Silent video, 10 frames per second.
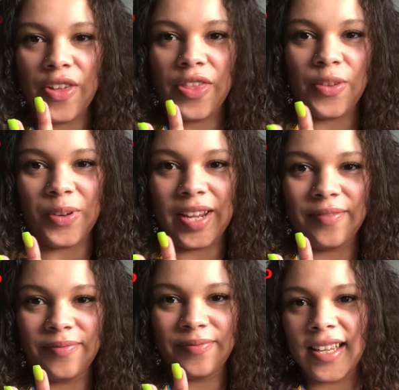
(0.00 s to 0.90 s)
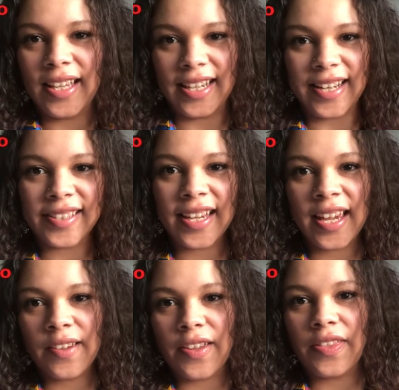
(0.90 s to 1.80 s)
Three. In
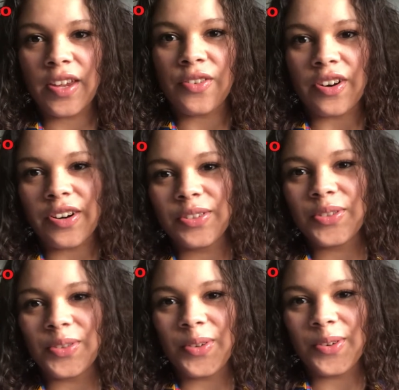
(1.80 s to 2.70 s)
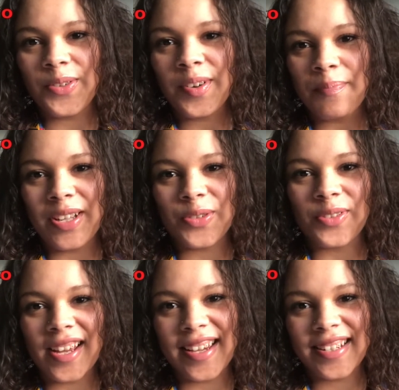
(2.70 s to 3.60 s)
Helsinki there are two metro
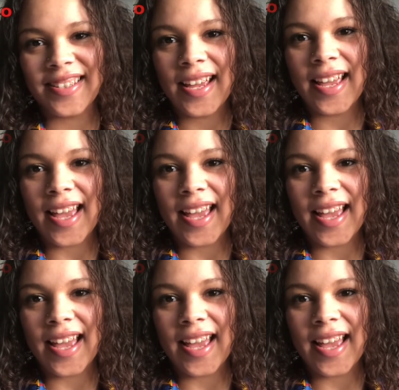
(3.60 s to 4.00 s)
lines,